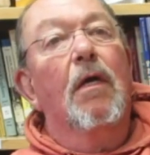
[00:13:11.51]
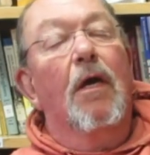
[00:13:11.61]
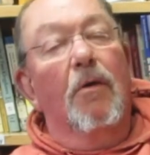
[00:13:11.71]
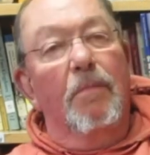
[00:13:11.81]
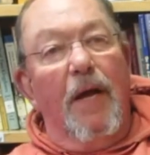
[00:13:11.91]

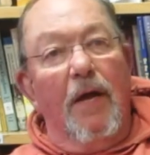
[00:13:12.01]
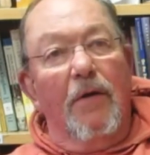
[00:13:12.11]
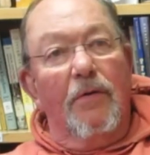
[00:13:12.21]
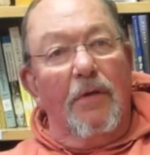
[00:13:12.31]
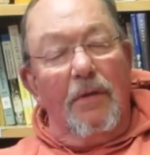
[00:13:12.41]

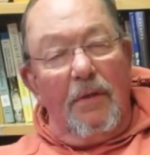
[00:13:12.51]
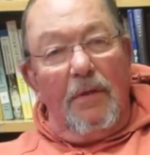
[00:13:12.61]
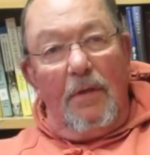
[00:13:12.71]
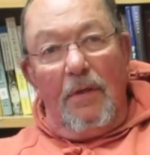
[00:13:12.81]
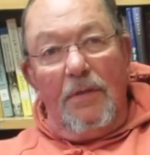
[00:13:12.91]
about
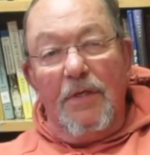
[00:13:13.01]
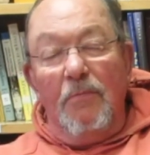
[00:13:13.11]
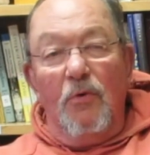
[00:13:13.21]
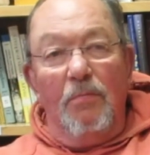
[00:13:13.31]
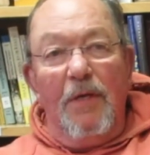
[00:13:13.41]

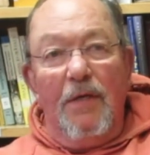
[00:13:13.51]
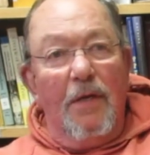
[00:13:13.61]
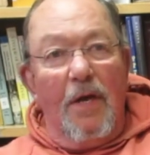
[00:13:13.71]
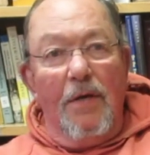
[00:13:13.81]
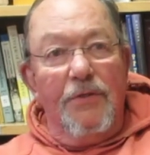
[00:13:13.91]
someone being a
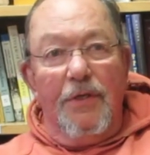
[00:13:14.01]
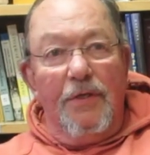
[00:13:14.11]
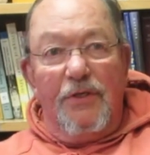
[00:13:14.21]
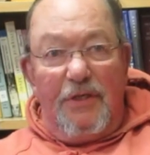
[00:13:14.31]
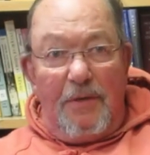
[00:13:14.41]

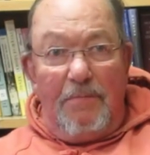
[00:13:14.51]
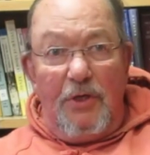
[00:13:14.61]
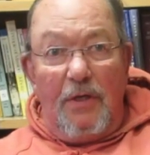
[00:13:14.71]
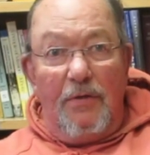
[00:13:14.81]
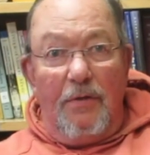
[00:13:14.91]
conscientious
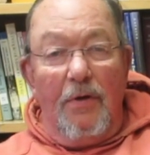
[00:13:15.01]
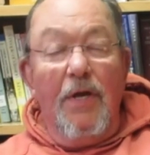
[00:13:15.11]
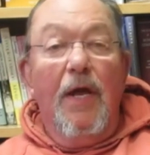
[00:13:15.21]
objector